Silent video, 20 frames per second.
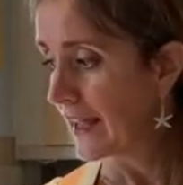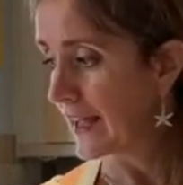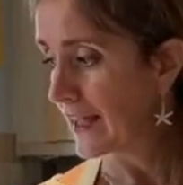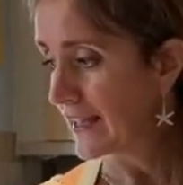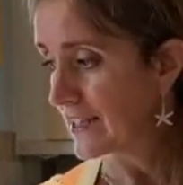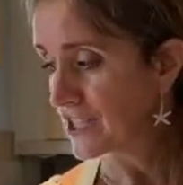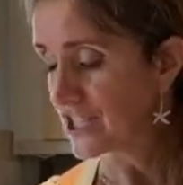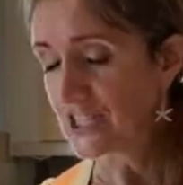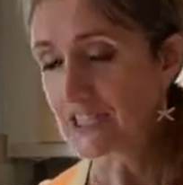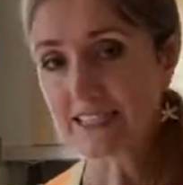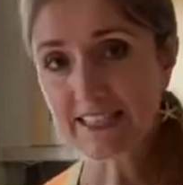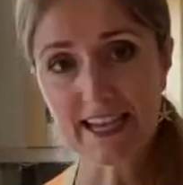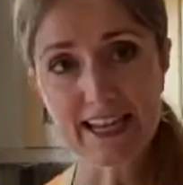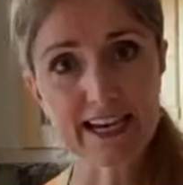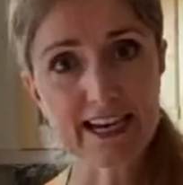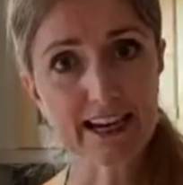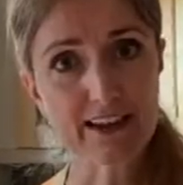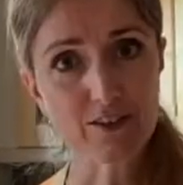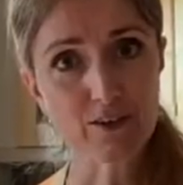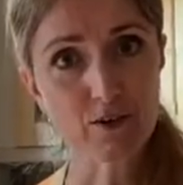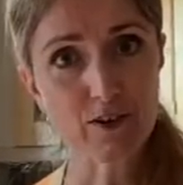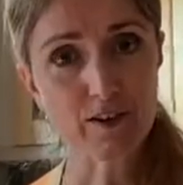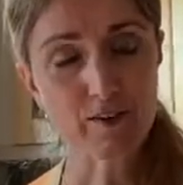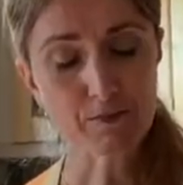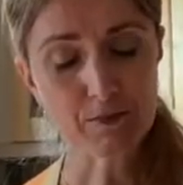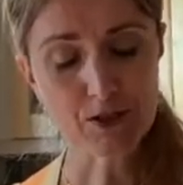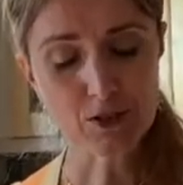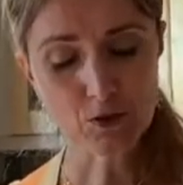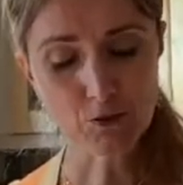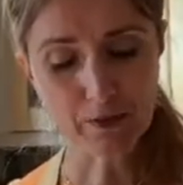And she's taken it to her
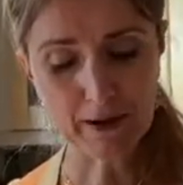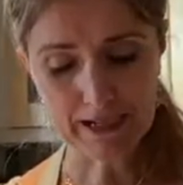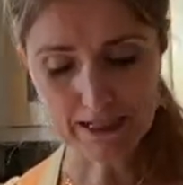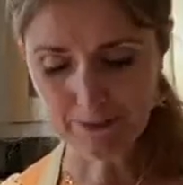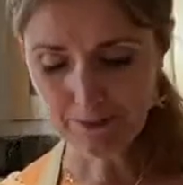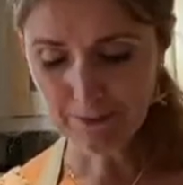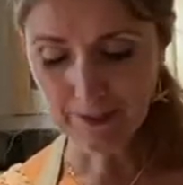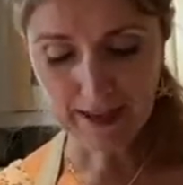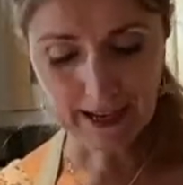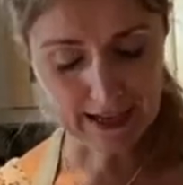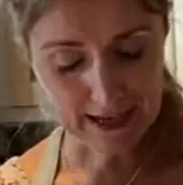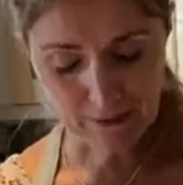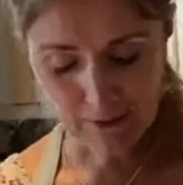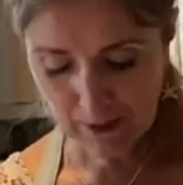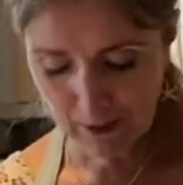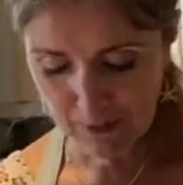special bed. Anyway,